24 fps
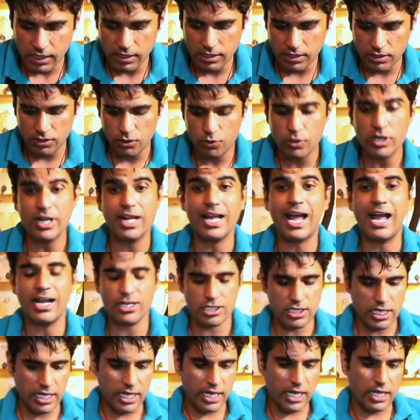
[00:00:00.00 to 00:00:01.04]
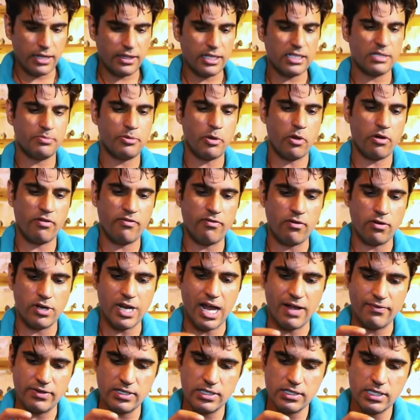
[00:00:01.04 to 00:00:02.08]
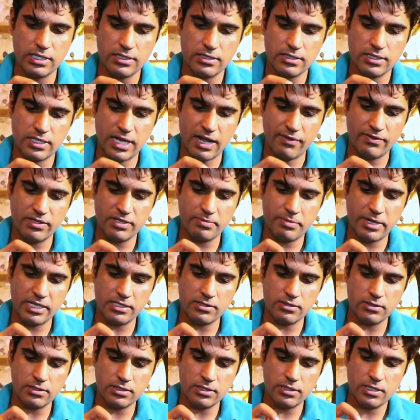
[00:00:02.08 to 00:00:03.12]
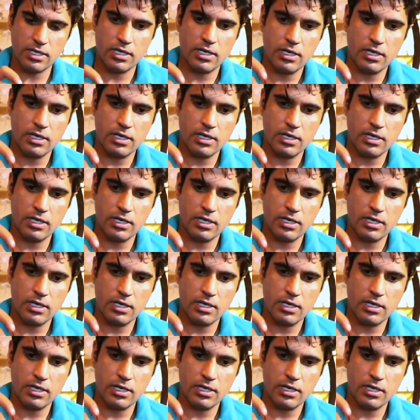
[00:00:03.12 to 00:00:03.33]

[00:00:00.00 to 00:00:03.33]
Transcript: you can actually eat these beautiful lavender petals.